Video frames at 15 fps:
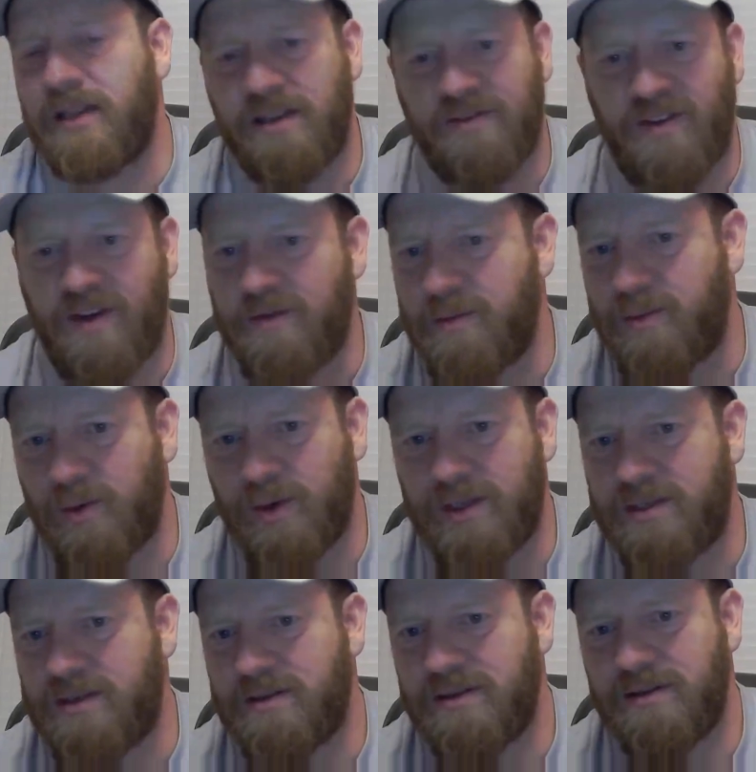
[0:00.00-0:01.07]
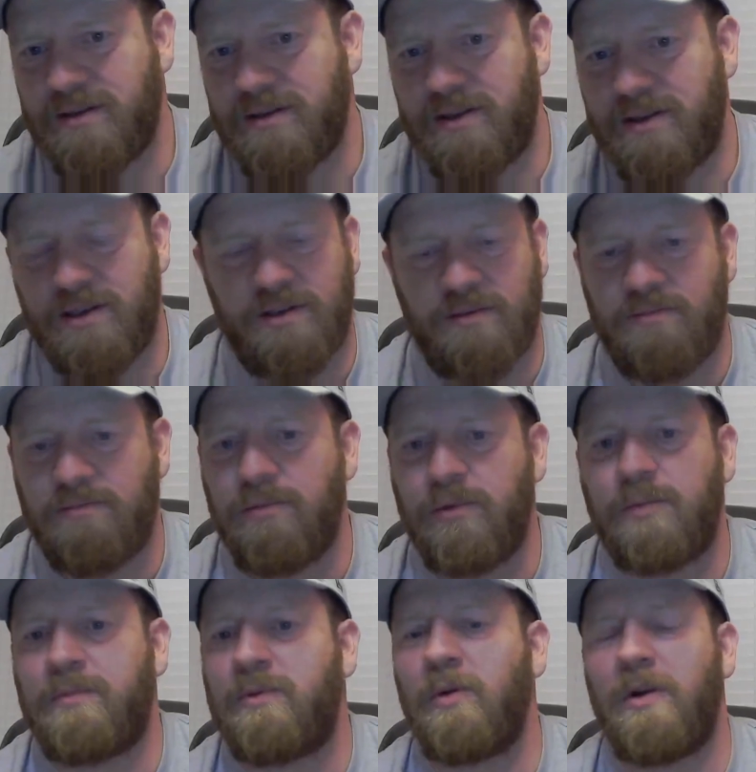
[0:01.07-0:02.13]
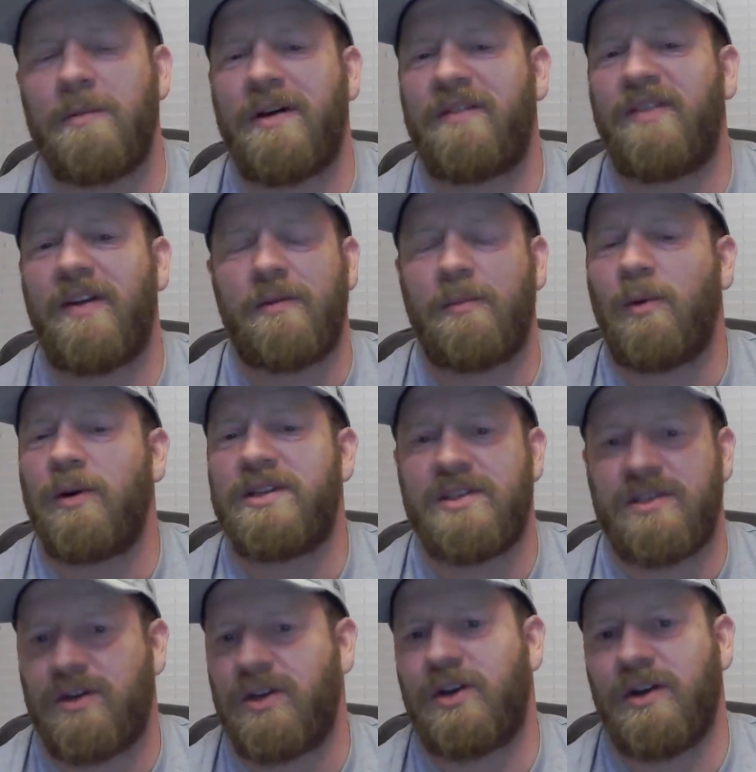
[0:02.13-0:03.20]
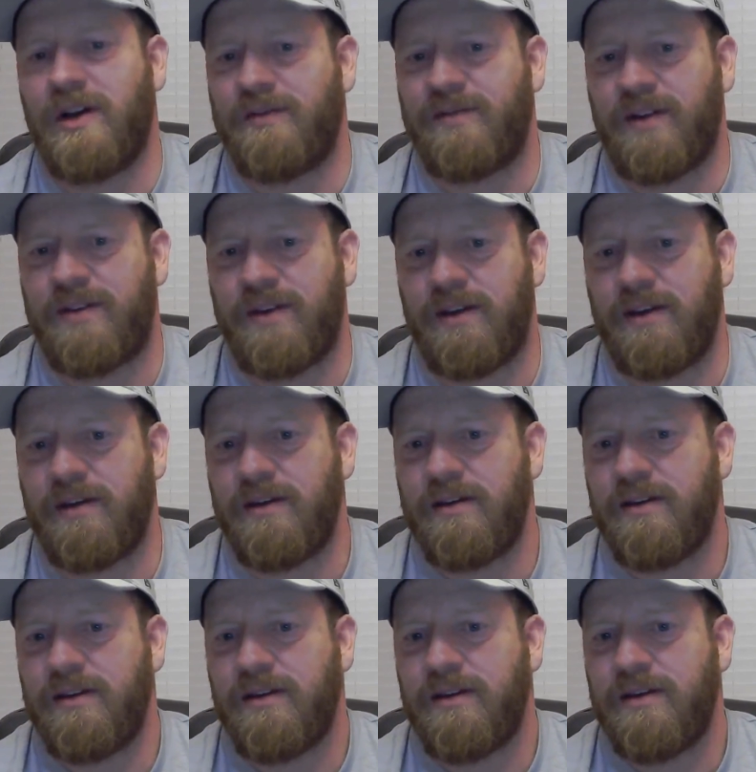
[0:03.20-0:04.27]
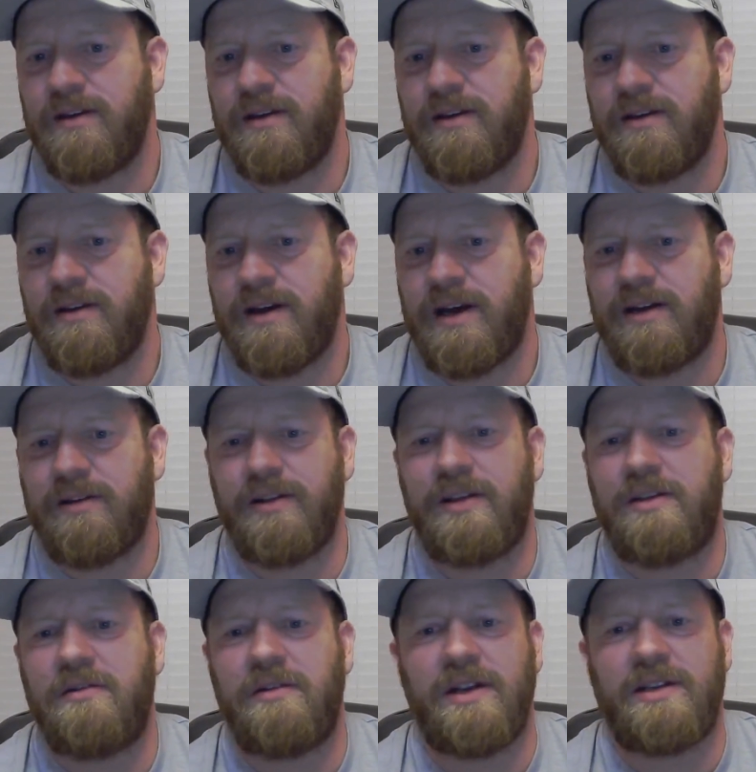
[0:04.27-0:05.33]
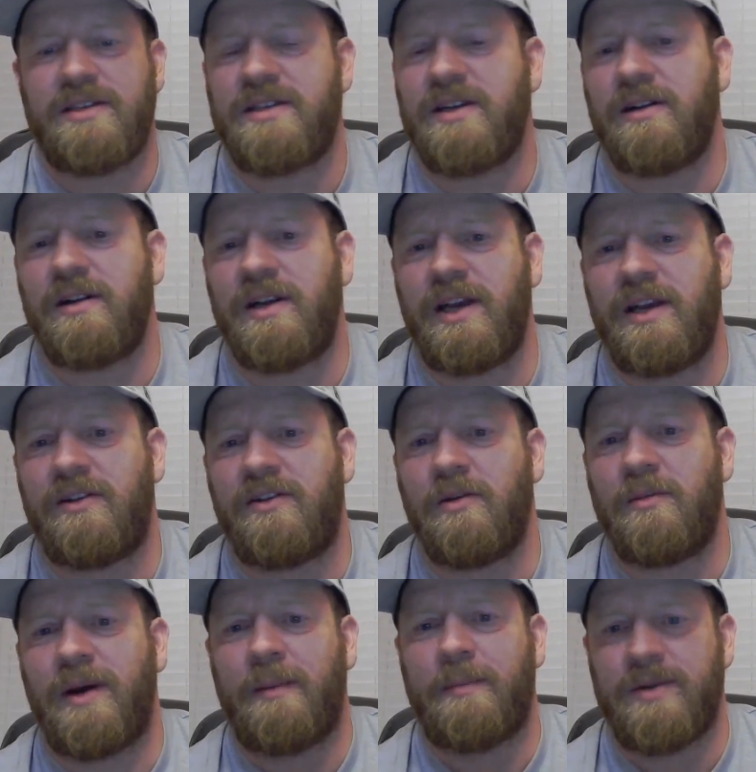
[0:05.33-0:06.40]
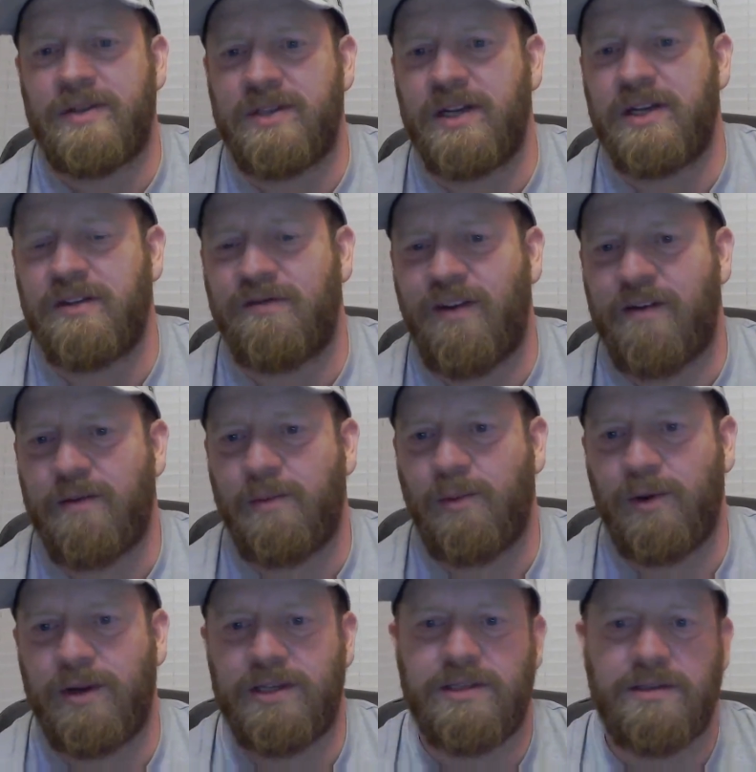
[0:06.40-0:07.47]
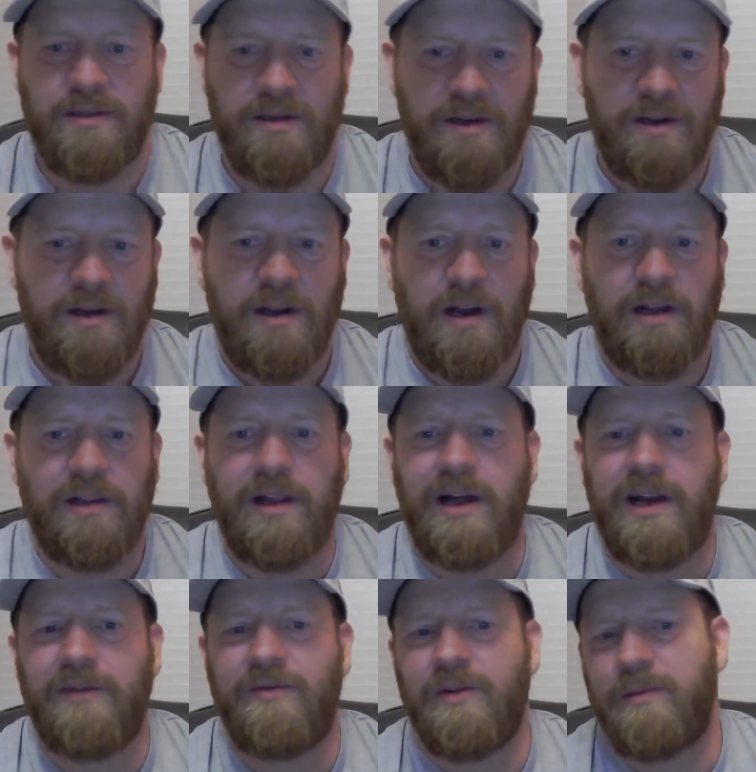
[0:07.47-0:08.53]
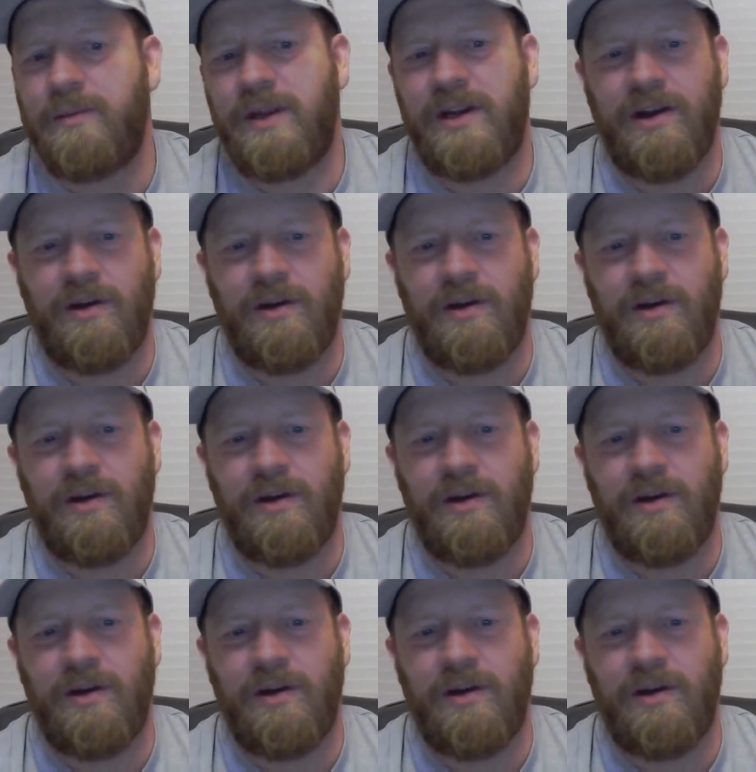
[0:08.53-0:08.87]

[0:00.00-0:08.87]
like the favorite points. Doing it by favorite points is good enough, I think. I don't think you necessarily need to do it by percentage of favorite points. A lot of them,